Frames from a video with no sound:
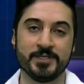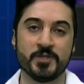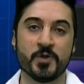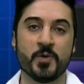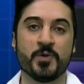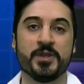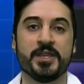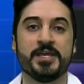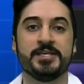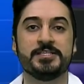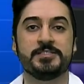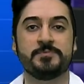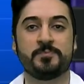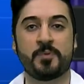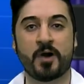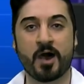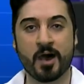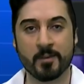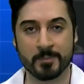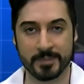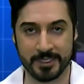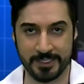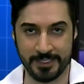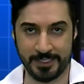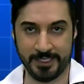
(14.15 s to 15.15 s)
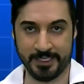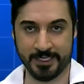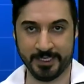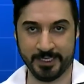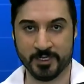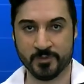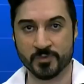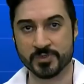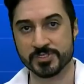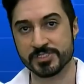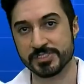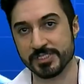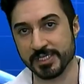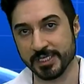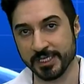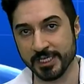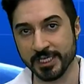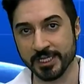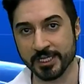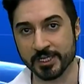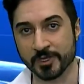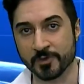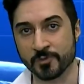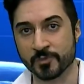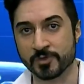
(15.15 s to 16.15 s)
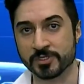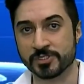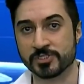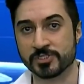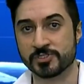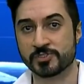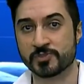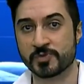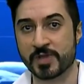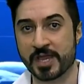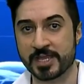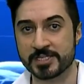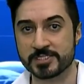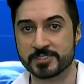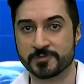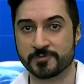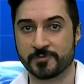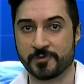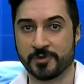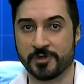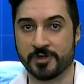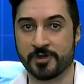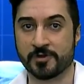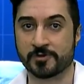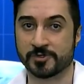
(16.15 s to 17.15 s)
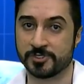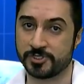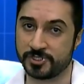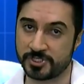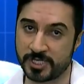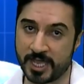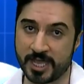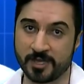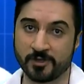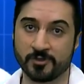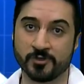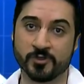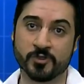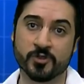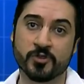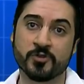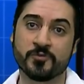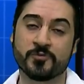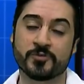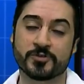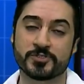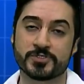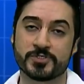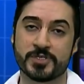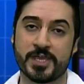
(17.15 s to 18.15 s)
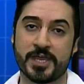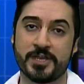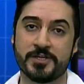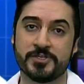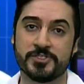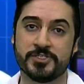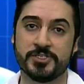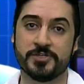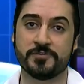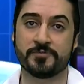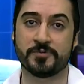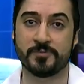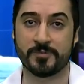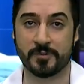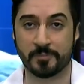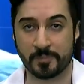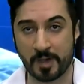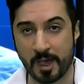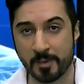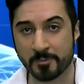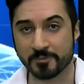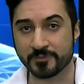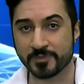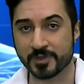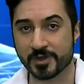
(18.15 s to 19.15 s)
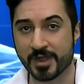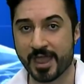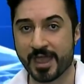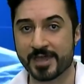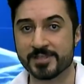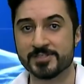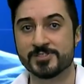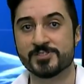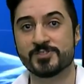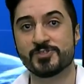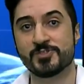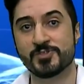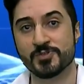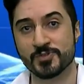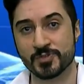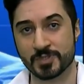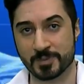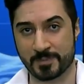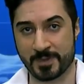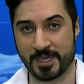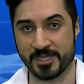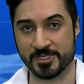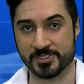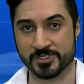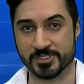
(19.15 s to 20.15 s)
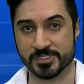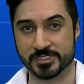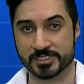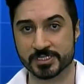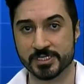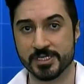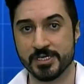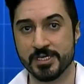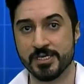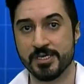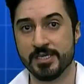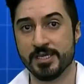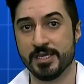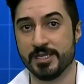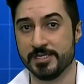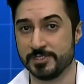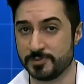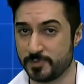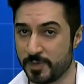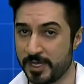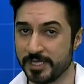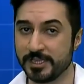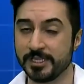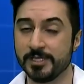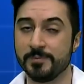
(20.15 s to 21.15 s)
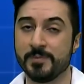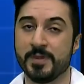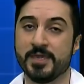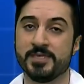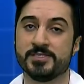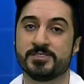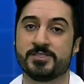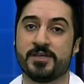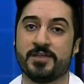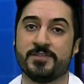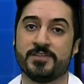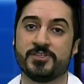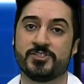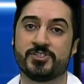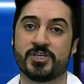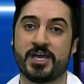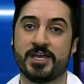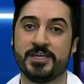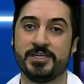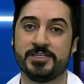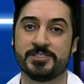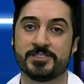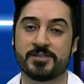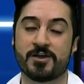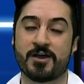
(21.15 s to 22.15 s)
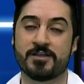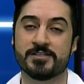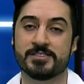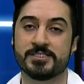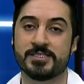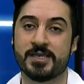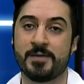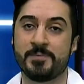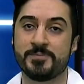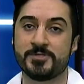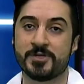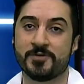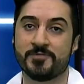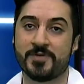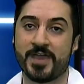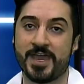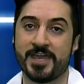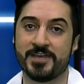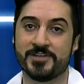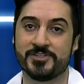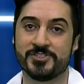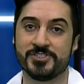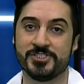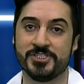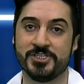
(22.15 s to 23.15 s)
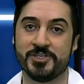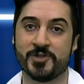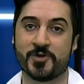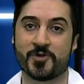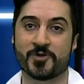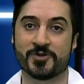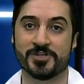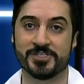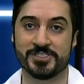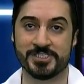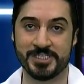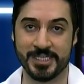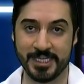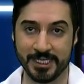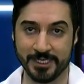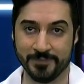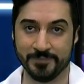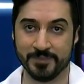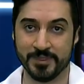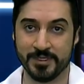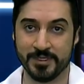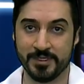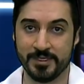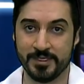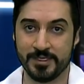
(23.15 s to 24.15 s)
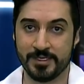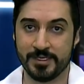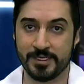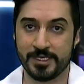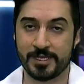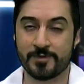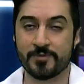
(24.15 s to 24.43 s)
known as palm healing, in which the healer would transfer or channel universal energy from the palm of their hands to the patient. It is widely based on the Chinese concept of energy or qi. Now,